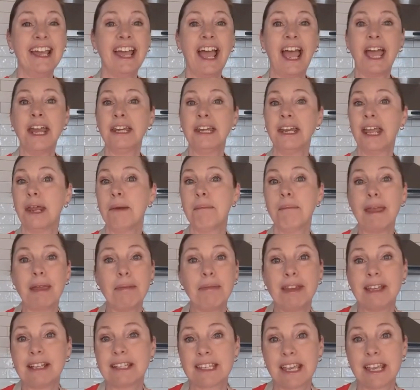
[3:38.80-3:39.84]
And
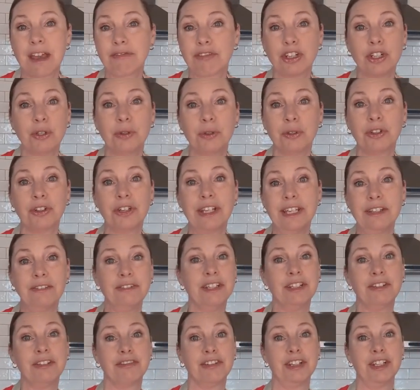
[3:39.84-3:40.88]
maybe it's afternoon or
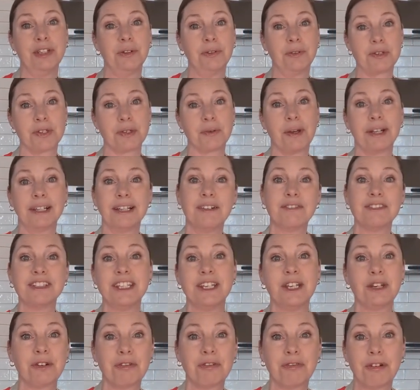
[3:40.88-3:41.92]
evening for you. So I'd love to
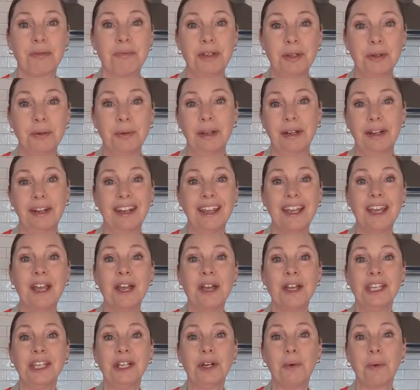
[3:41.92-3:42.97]
hear from you, and
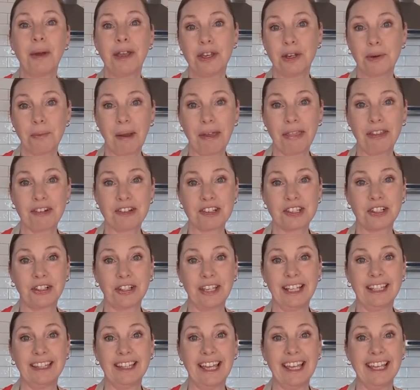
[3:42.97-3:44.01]
what your weather is
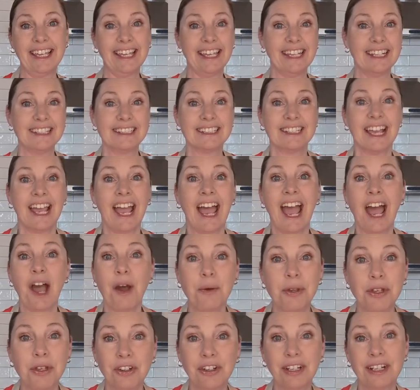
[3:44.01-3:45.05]
looking like and
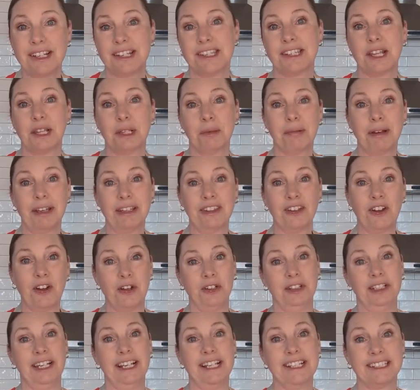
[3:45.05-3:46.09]
how you're gonna celebrate the
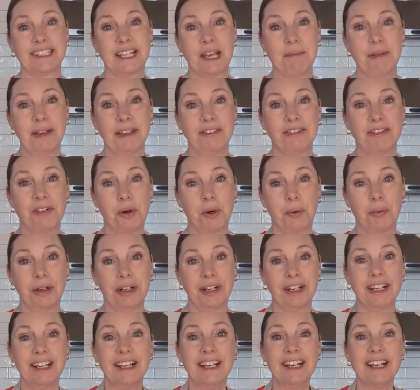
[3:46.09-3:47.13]
holidays coming
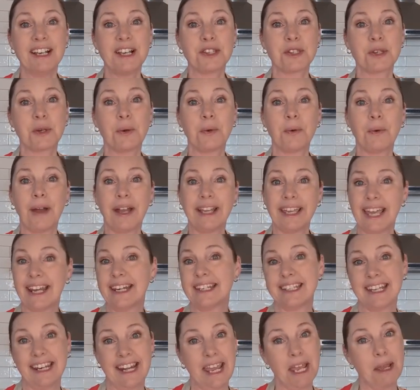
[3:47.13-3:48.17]
forward. So again,
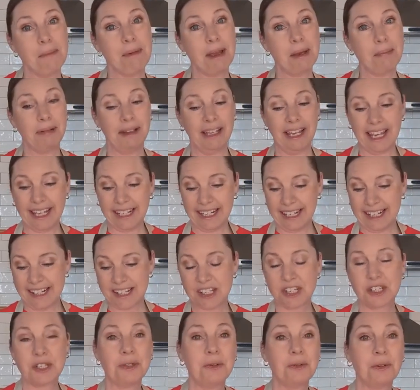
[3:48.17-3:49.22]
today my plan
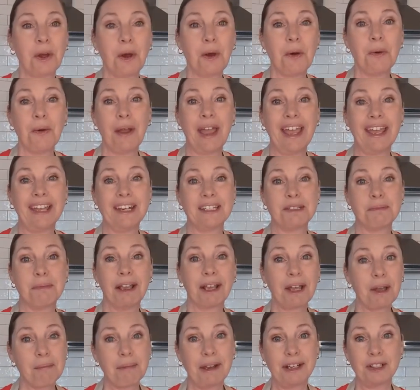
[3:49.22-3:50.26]
is to go and
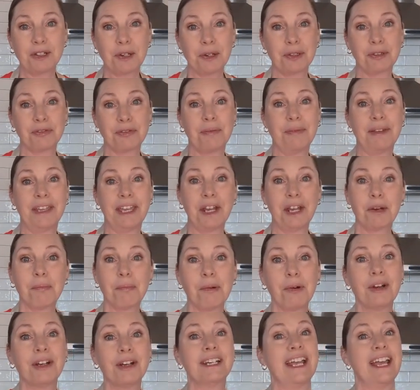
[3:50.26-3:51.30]
pick up my daughter from the
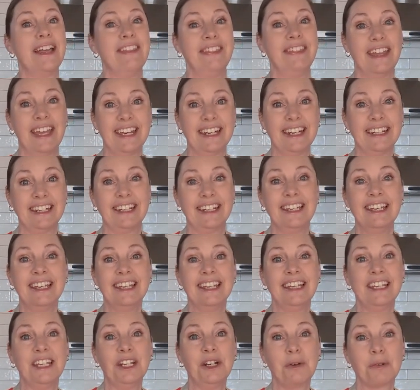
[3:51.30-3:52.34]
airport, and then
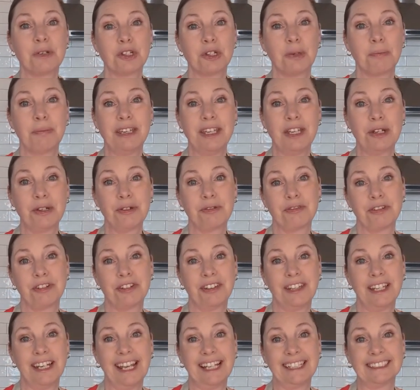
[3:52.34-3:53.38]
she'll be here for
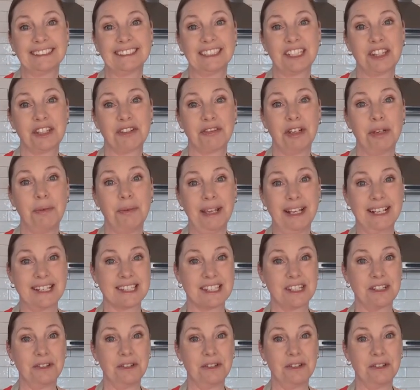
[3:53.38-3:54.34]
the next 3 weeks